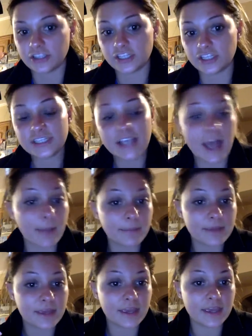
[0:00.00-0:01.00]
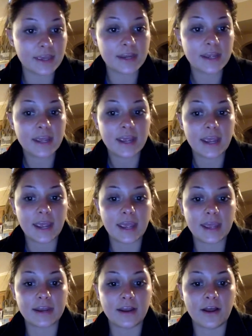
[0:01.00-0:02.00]
Just copy it
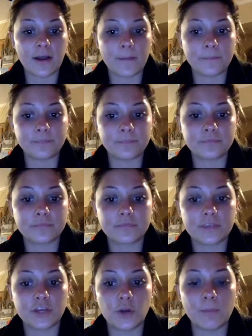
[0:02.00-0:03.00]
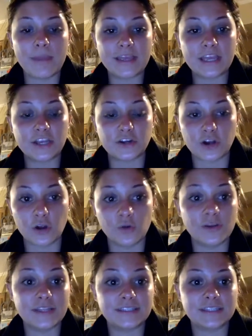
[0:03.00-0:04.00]
and, make it your
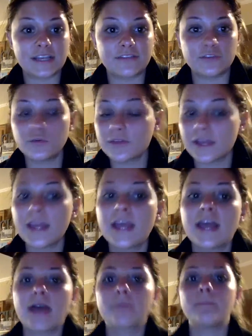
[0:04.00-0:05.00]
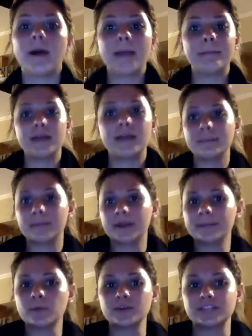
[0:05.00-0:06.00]
own instead of my
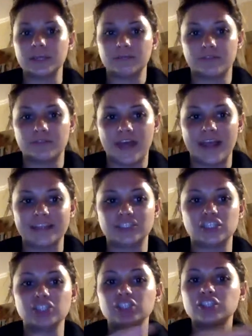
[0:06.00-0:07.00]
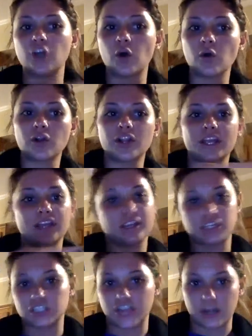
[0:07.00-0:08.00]
number one tip for that is just don't click the
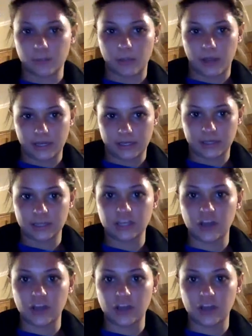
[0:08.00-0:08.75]
share button,